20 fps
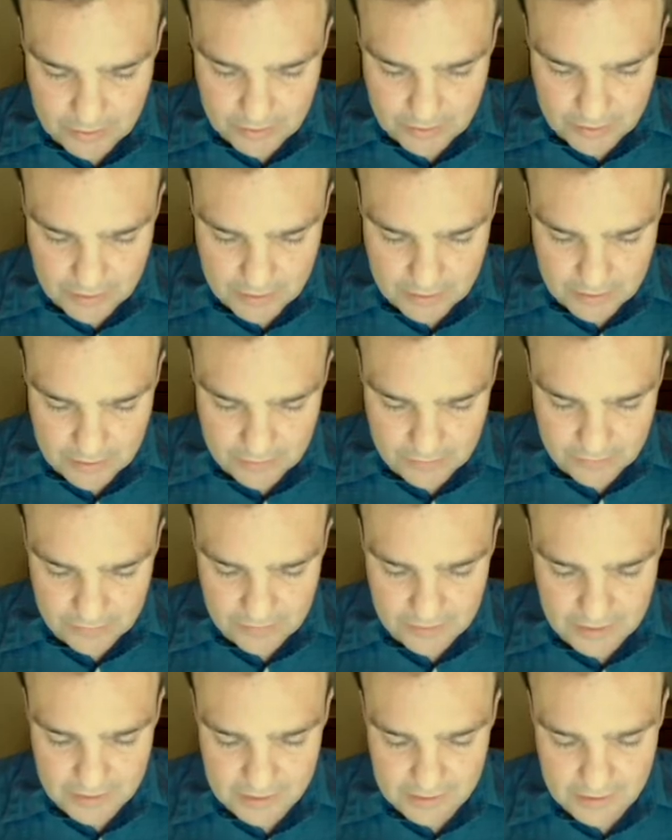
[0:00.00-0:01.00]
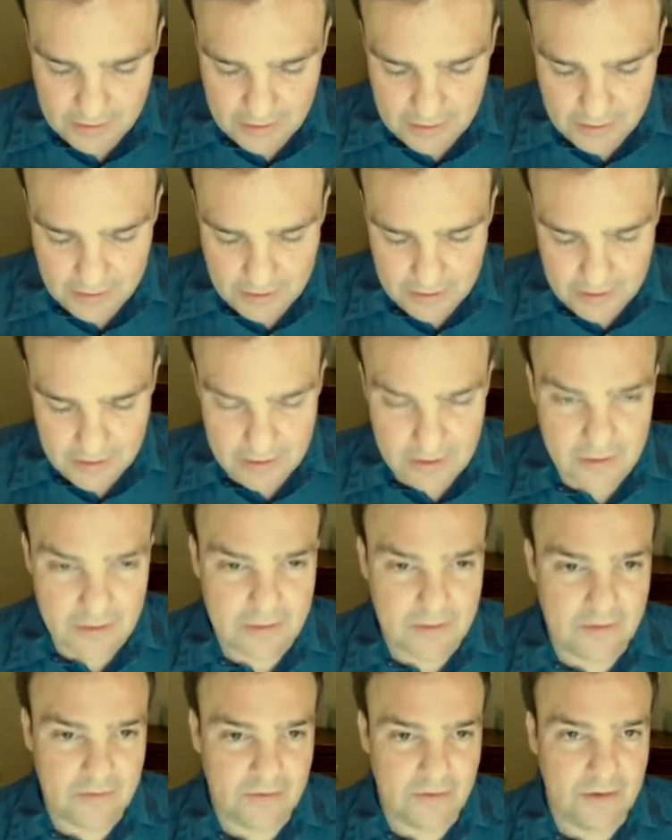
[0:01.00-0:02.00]
is saying that E
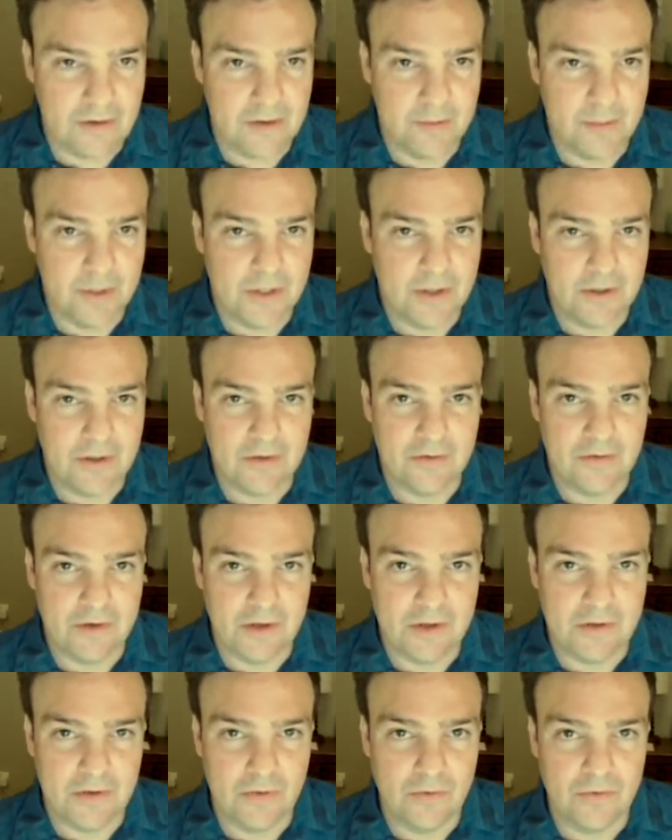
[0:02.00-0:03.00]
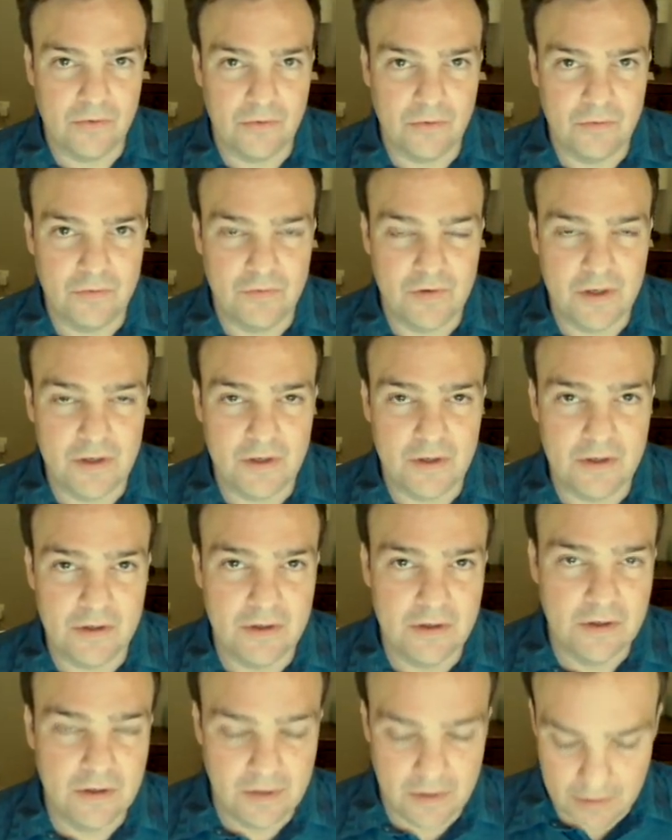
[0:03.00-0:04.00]
is the limit as n goes to infinity
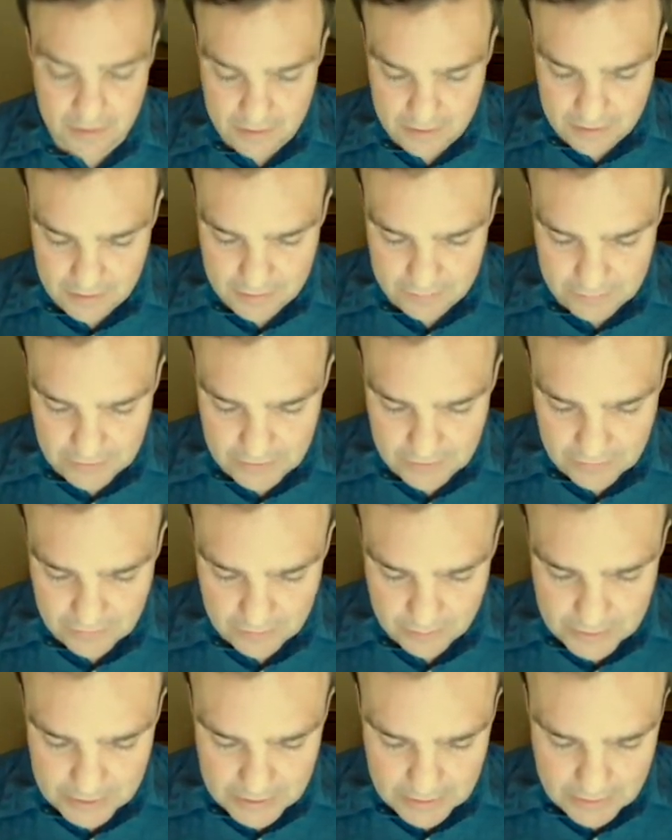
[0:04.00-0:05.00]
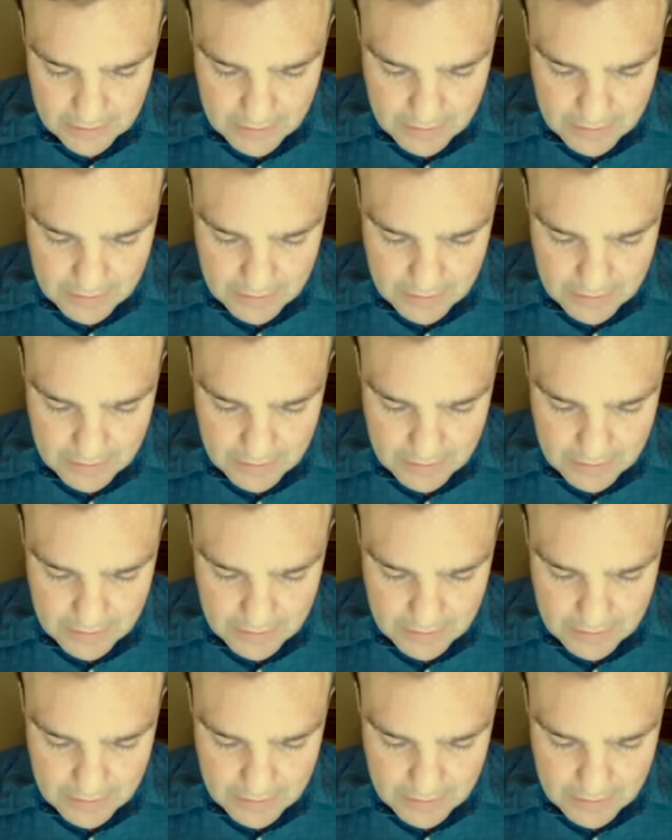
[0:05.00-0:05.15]
of E sub n.